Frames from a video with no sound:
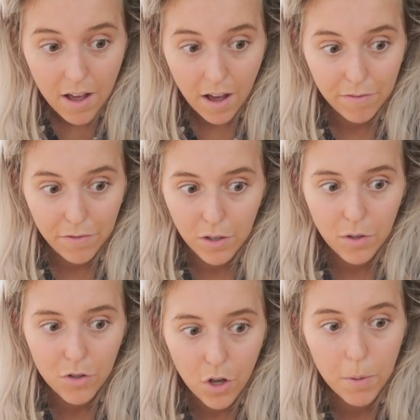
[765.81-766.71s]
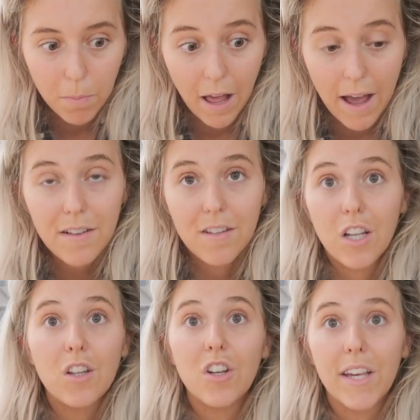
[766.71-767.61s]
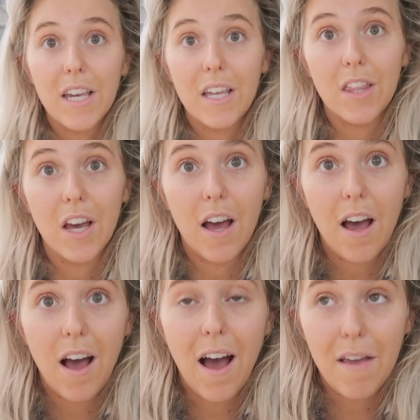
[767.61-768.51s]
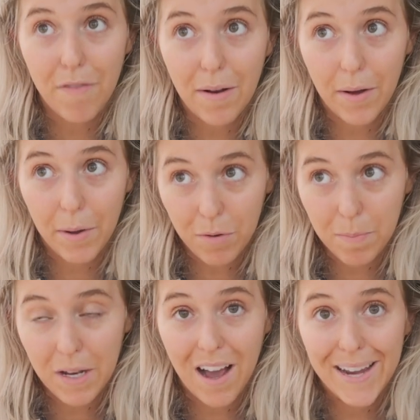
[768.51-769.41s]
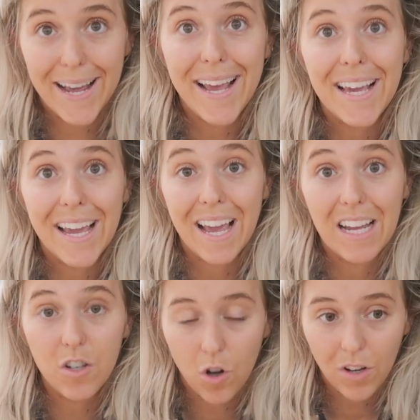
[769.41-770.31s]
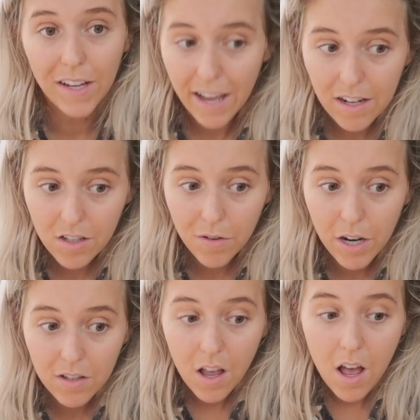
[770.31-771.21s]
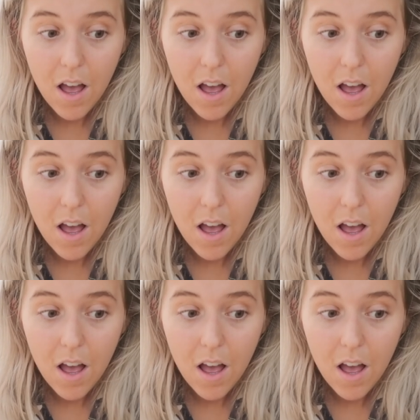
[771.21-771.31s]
and feel so blessed and lucky that I found out it was benign, aka non-cancerous.